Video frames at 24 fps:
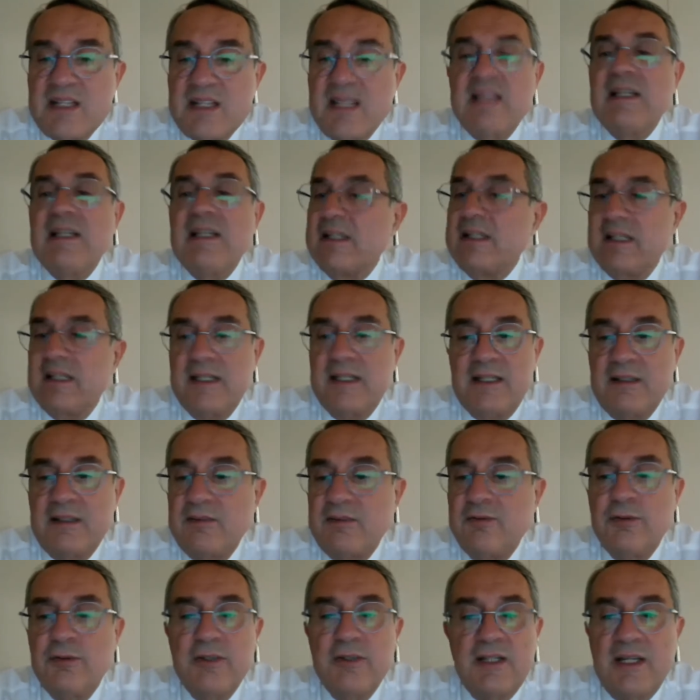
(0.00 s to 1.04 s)
and he stayed
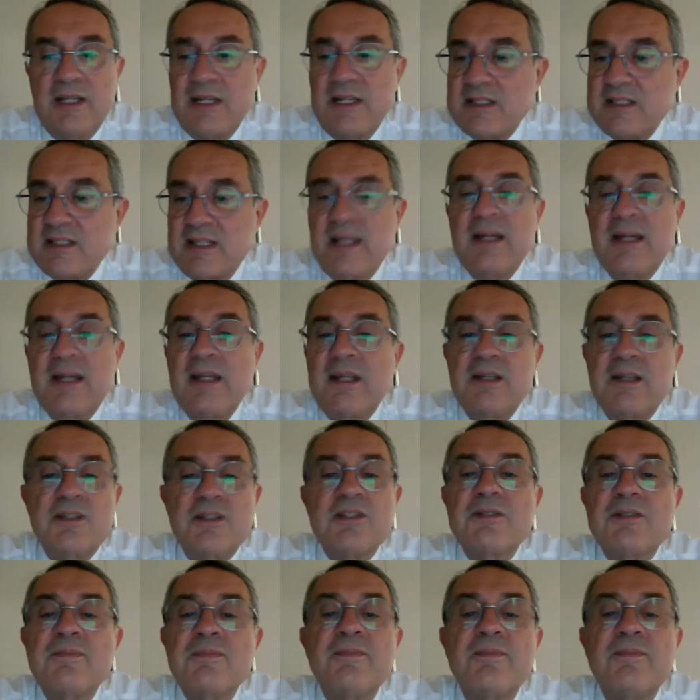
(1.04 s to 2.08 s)
like that for the next
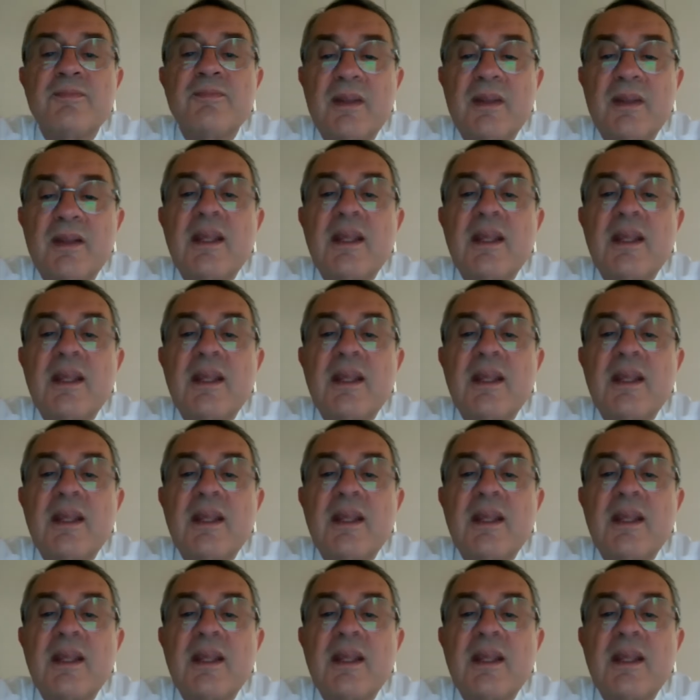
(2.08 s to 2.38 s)
10 years.